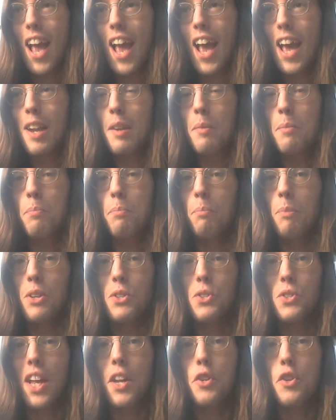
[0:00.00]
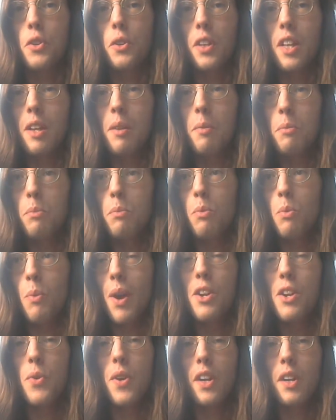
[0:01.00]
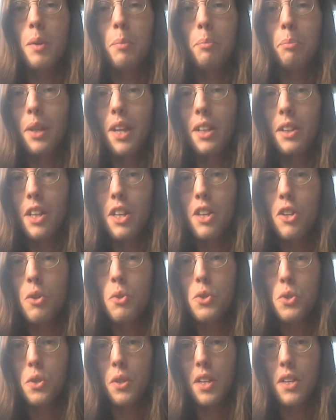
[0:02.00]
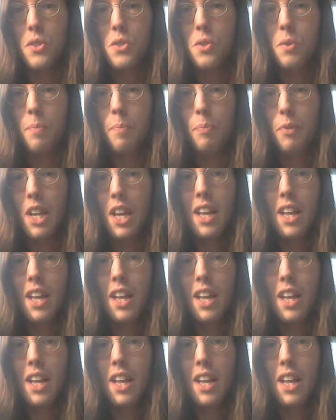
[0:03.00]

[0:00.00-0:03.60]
and essentially render it completely useless.